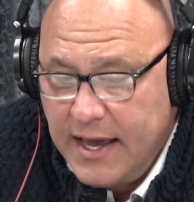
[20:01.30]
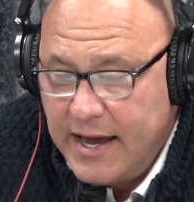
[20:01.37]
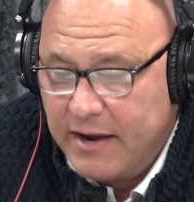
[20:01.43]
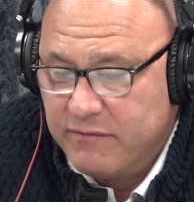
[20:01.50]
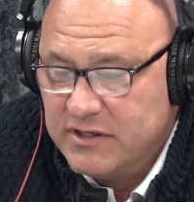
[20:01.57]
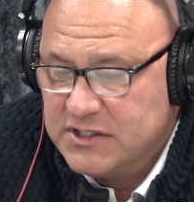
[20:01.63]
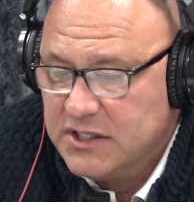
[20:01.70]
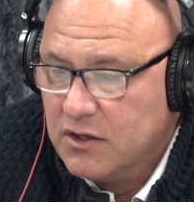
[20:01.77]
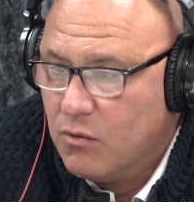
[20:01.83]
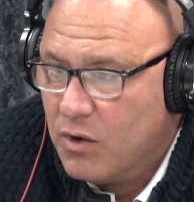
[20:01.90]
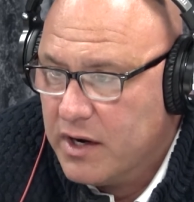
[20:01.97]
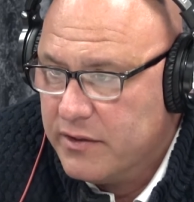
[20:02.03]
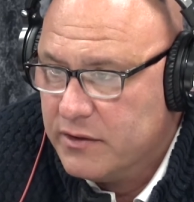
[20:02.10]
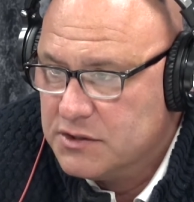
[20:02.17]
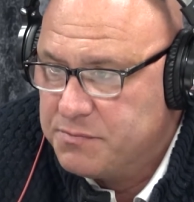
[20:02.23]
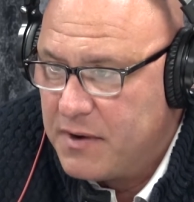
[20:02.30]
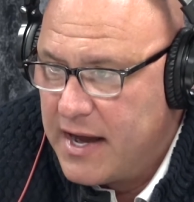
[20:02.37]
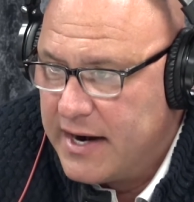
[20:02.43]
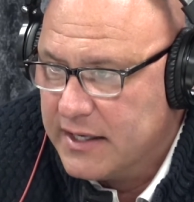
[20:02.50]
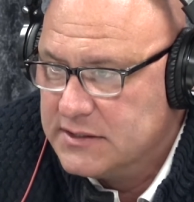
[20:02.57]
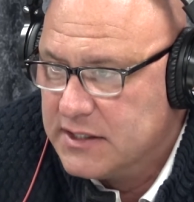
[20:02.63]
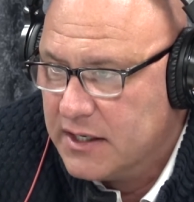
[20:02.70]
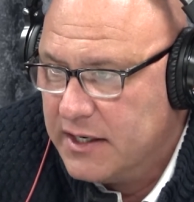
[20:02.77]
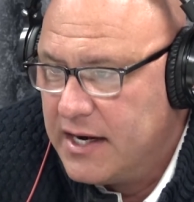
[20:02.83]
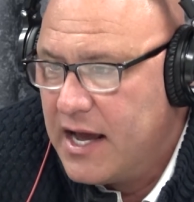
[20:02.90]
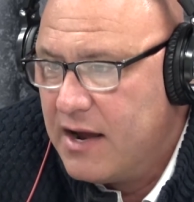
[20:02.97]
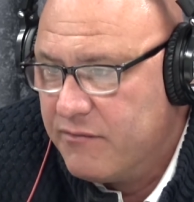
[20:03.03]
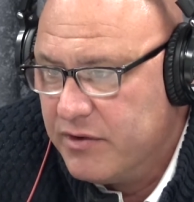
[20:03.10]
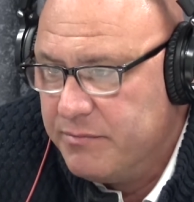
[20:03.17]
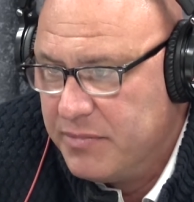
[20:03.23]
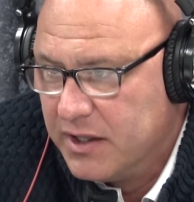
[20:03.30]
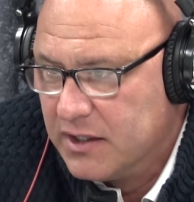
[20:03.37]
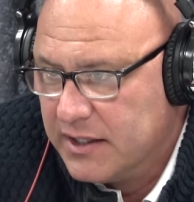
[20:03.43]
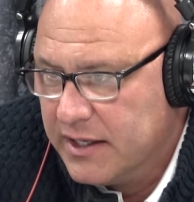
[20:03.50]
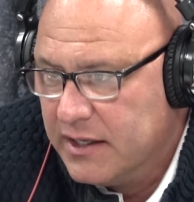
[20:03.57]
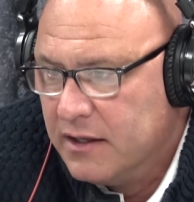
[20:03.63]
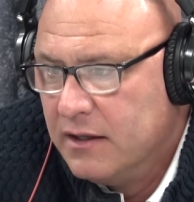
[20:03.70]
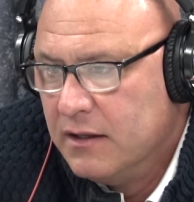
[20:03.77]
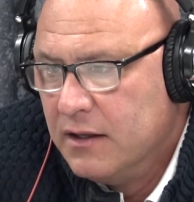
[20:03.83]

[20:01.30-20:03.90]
every single one of those products are in every building.